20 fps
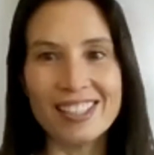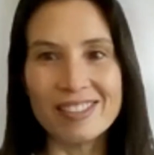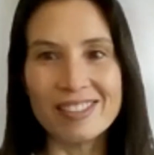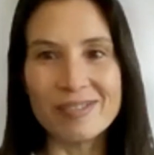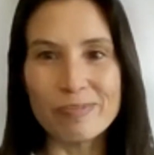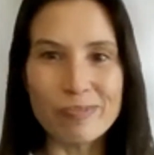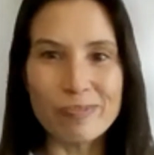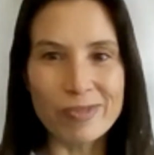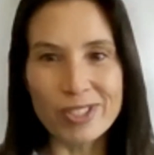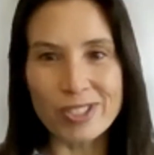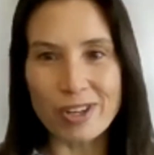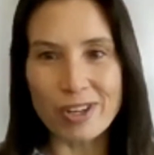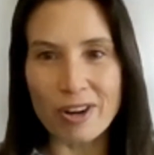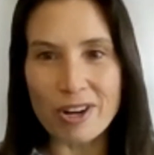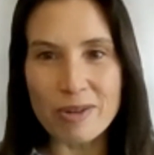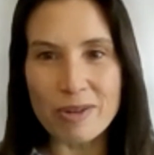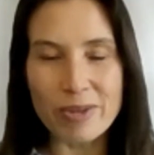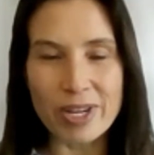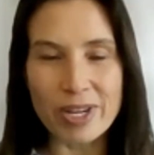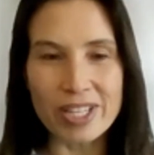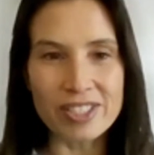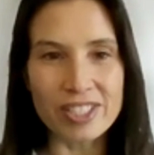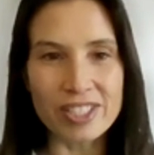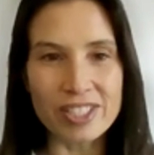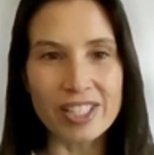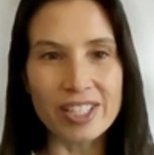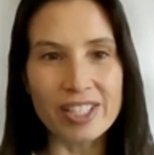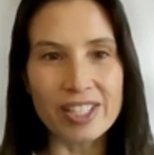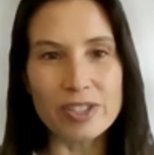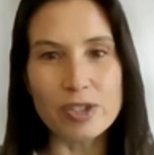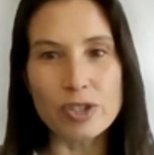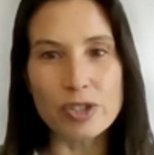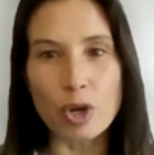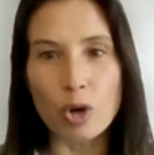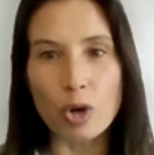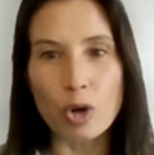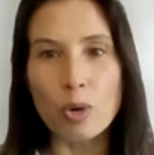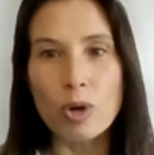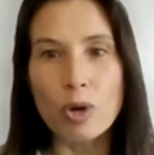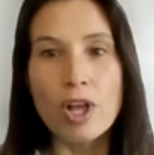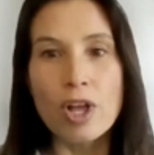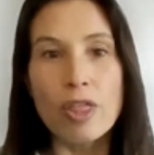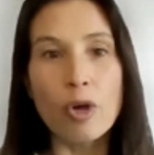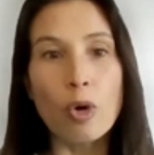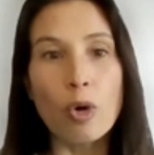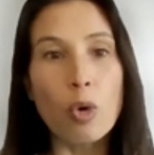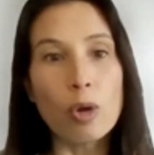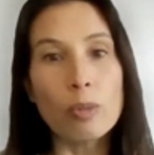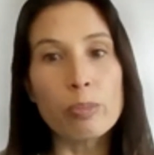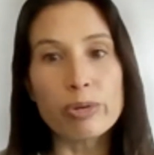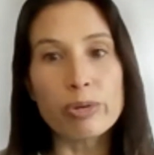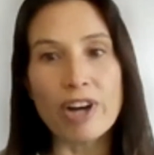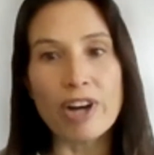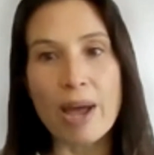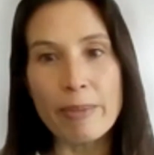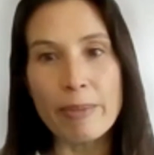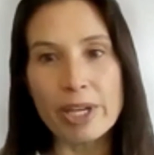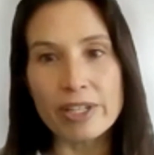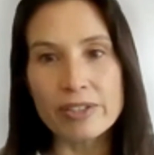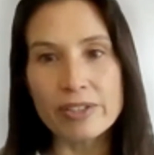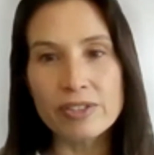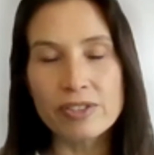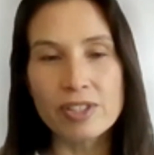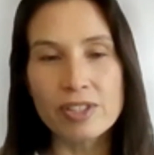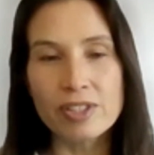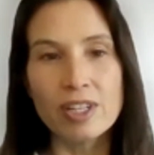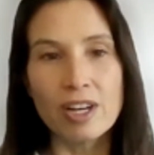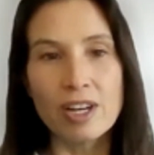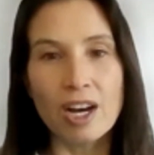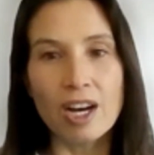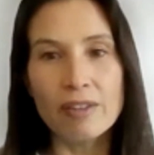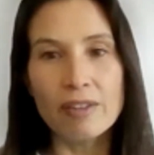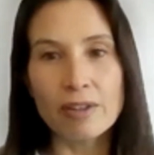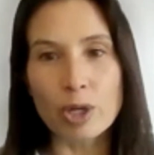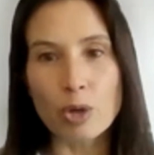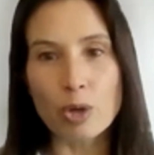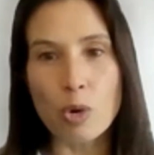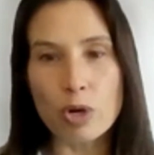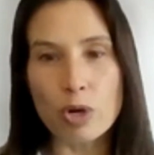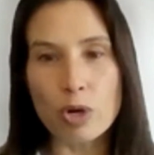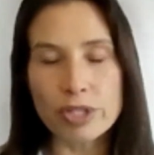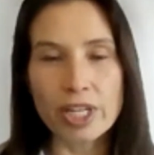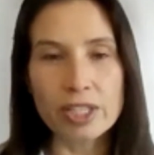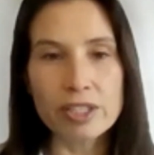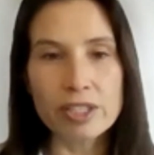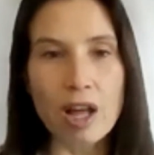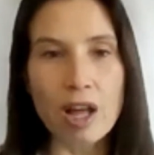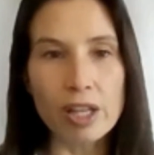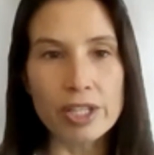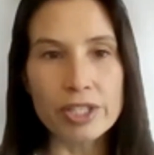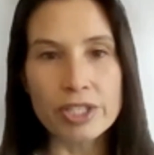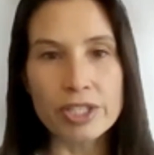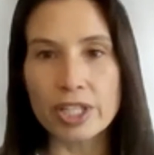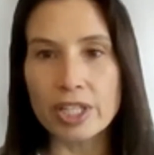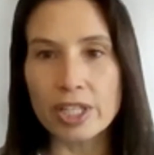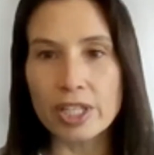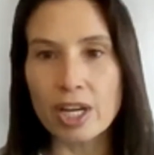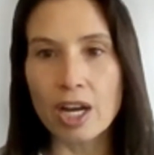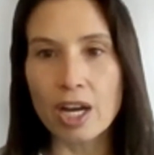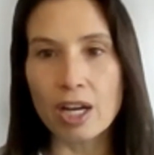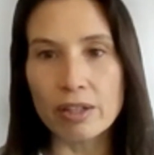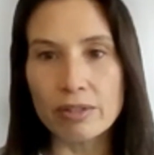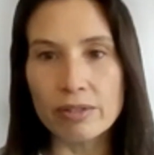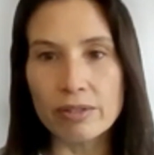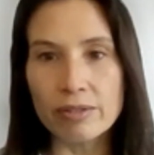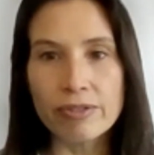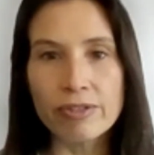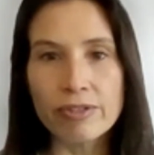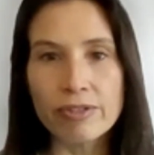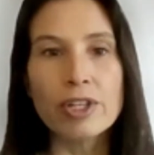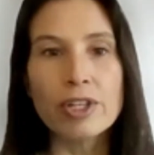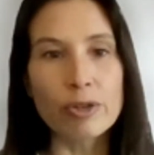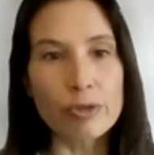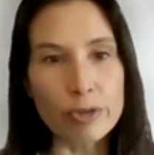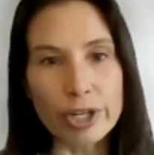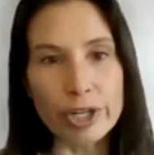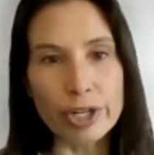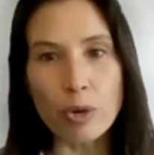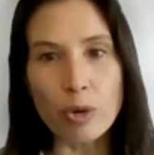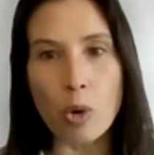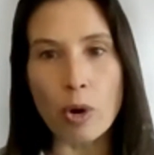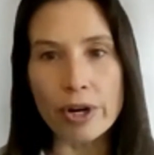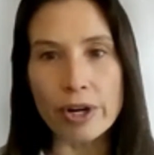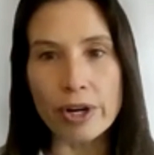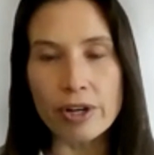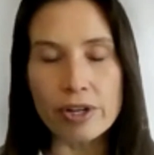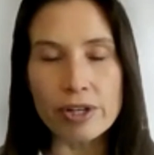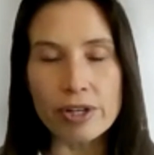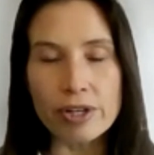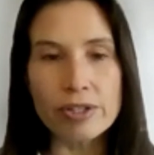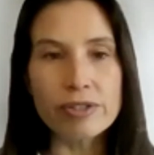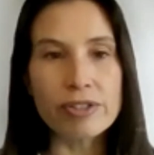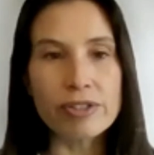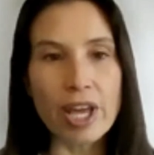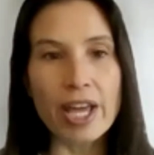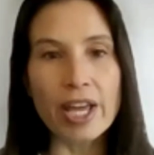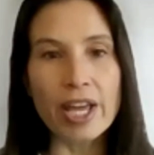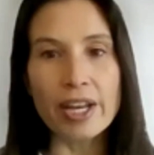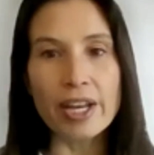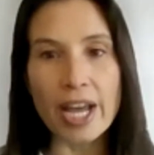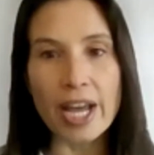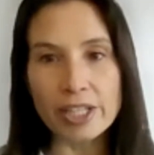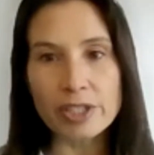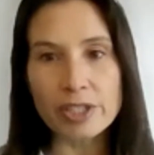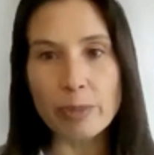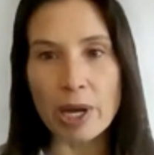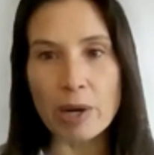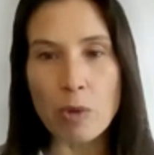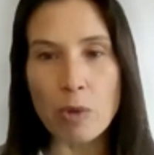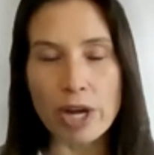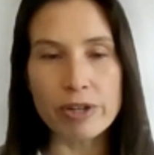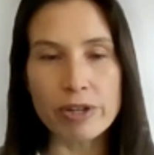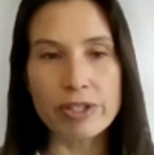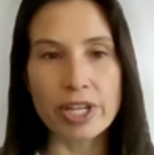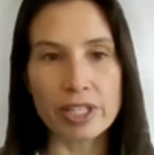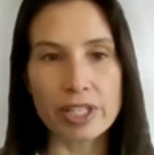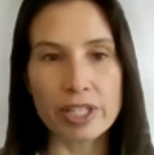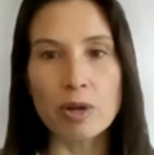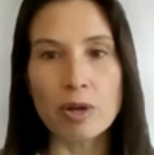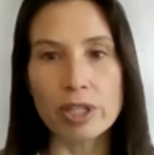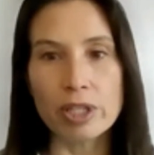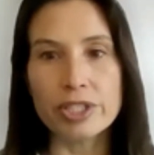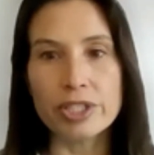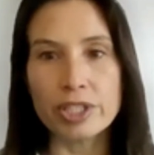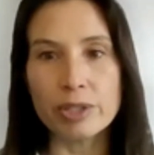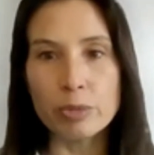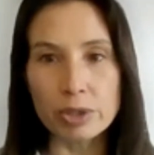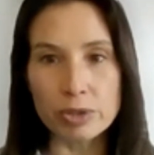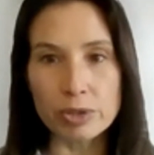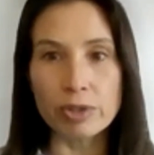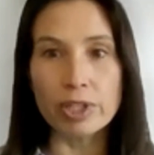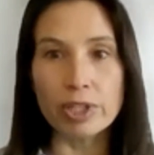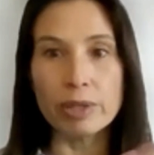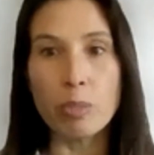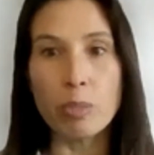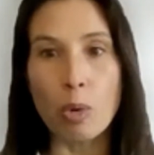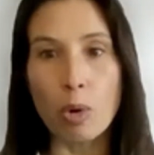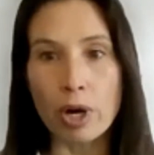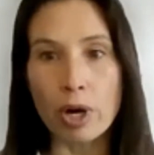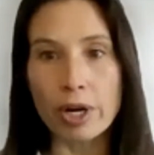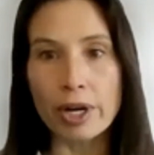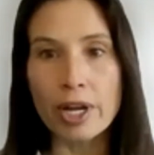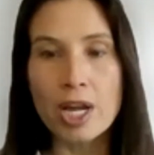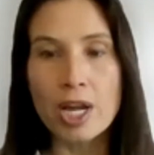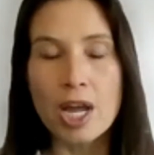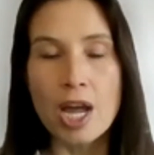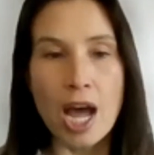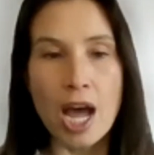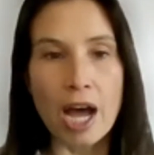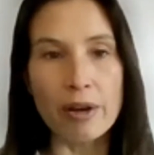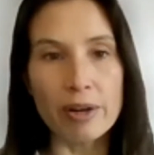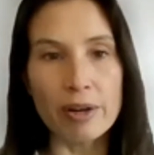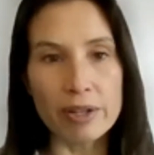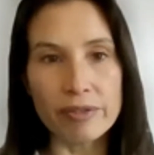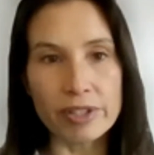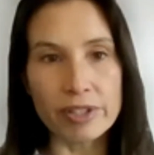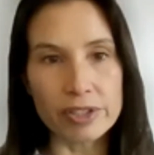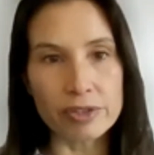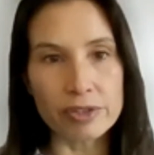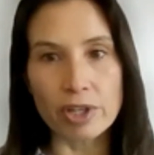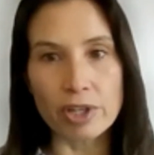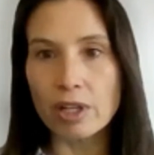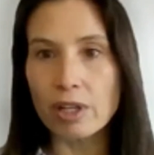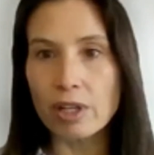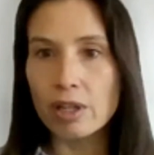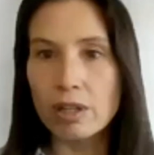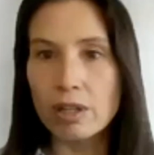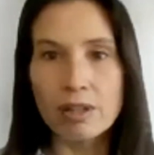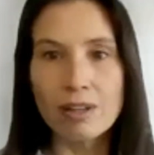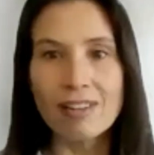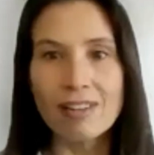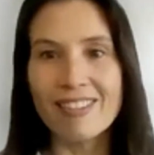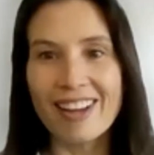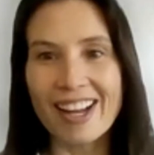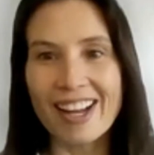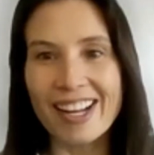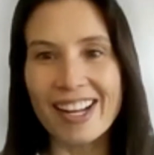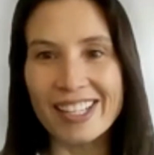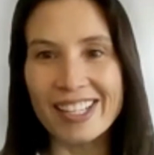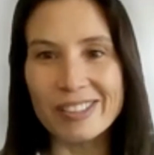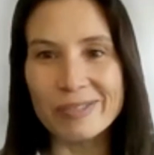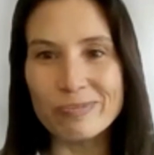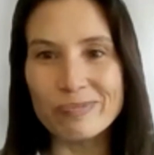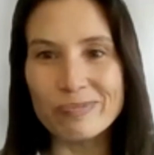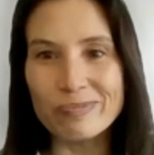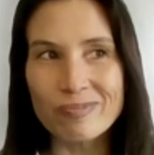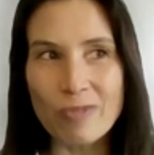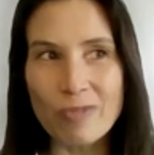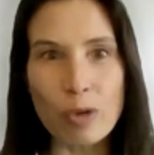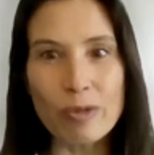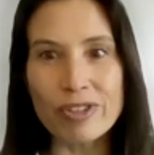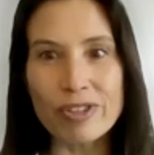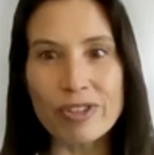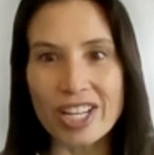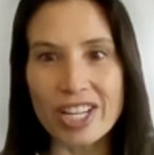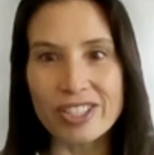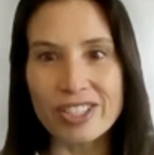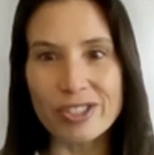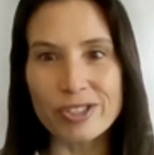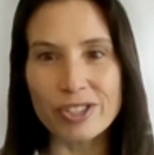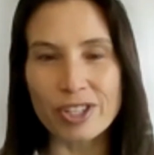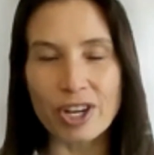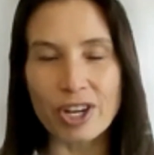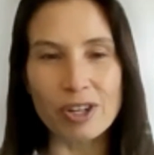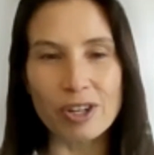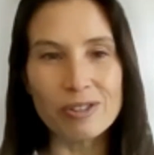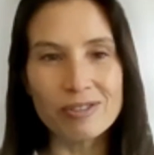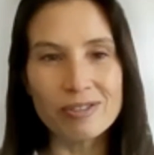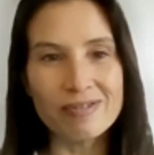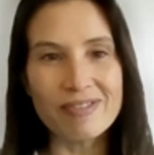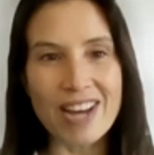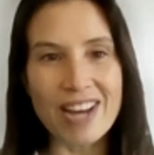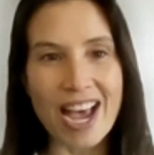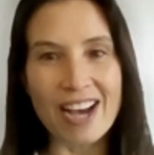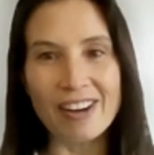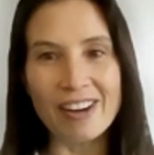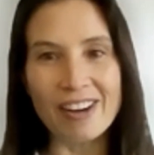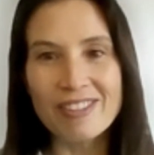startup nation. And so the whole premise of our core technology of REE corners and X-by-wire technology was really born out of Israel over 10 years ago now.